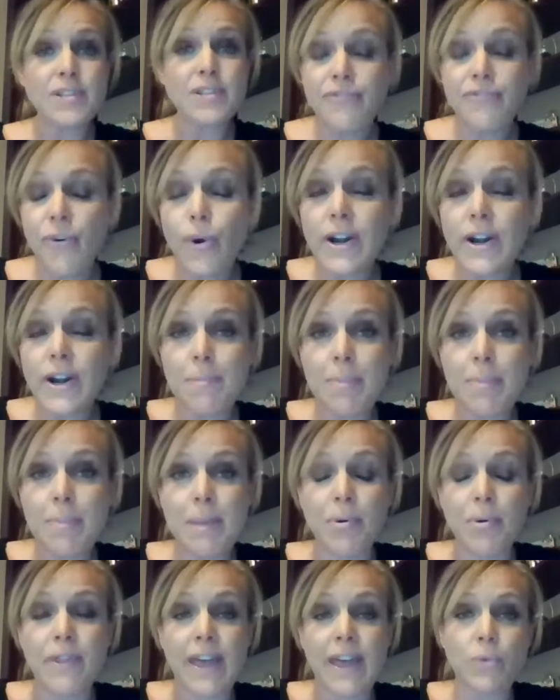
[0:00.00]
to 40
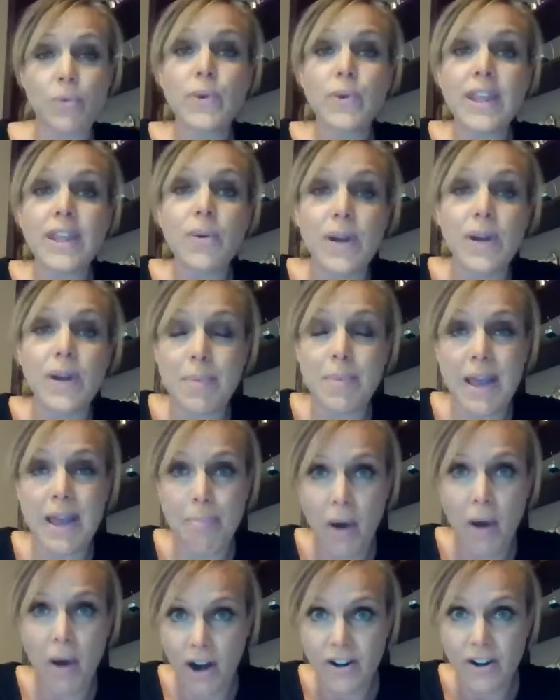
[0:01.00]
people that really want to be
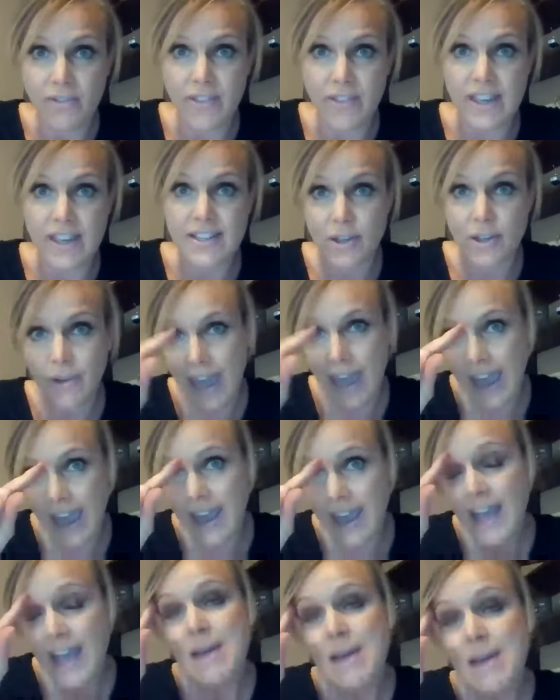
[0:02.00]
a part of this,
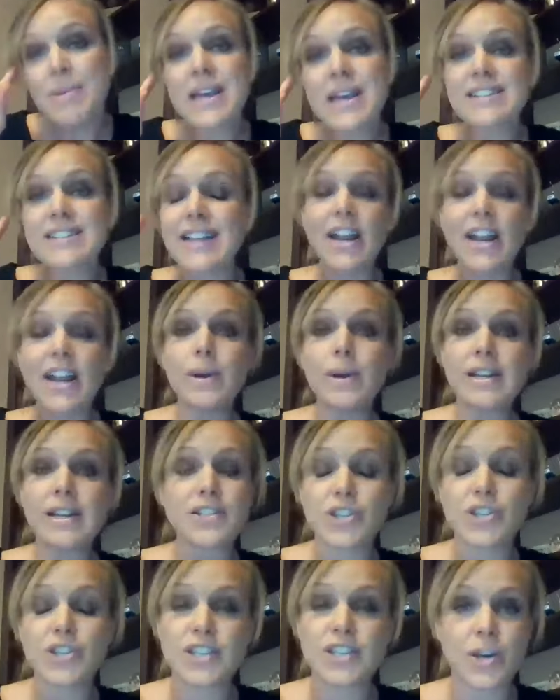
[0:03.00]
okay? Because I don't want
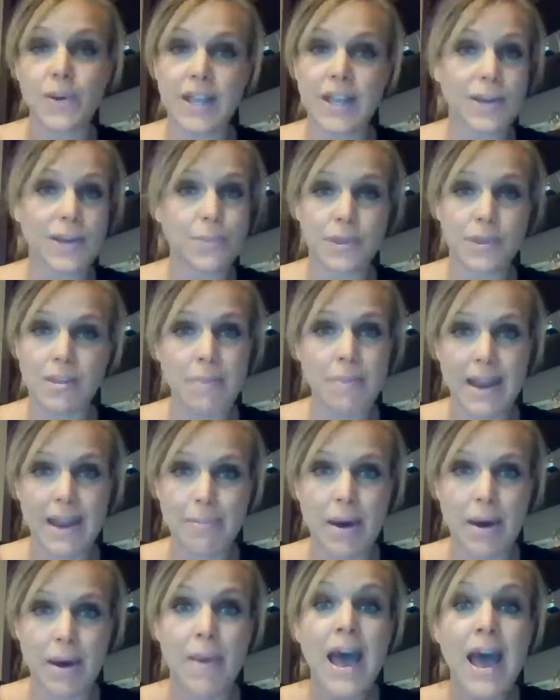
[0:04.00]
us just going in with the
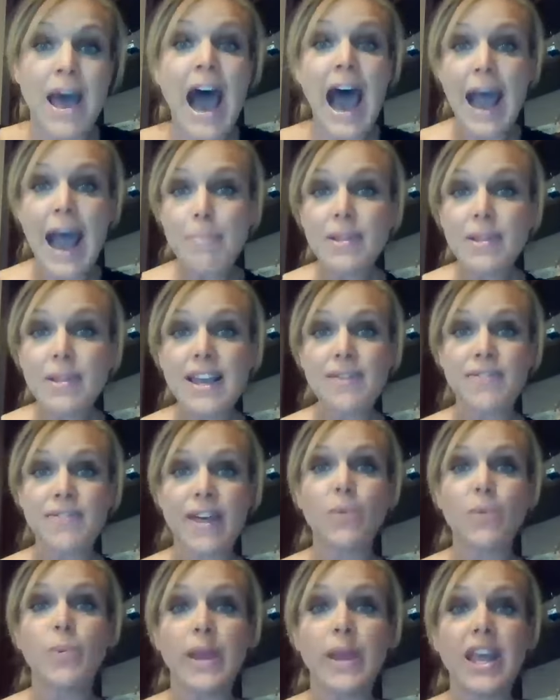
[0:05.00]
minimum. I believe
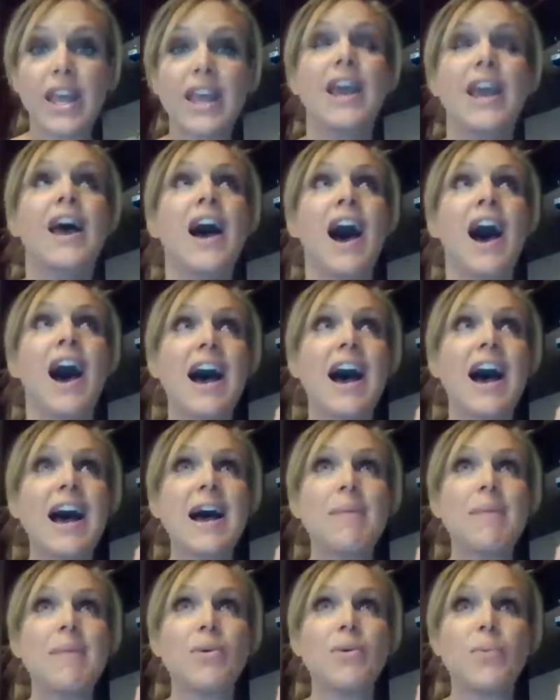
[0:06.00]
that
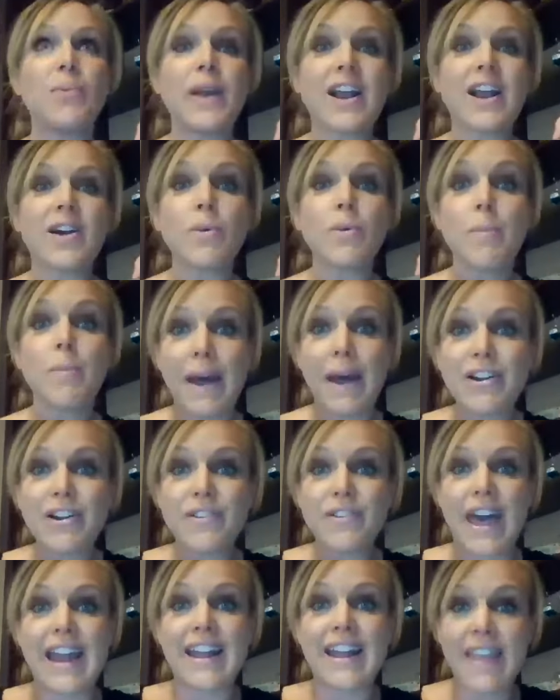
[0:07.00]
we're better
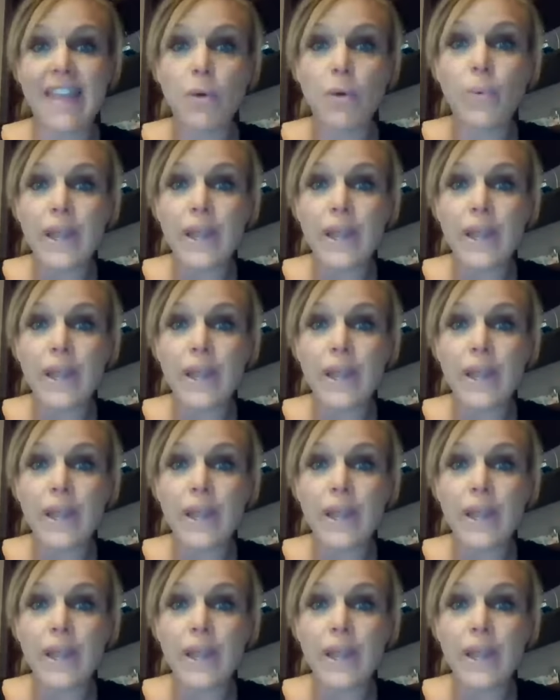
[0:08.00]
than that, and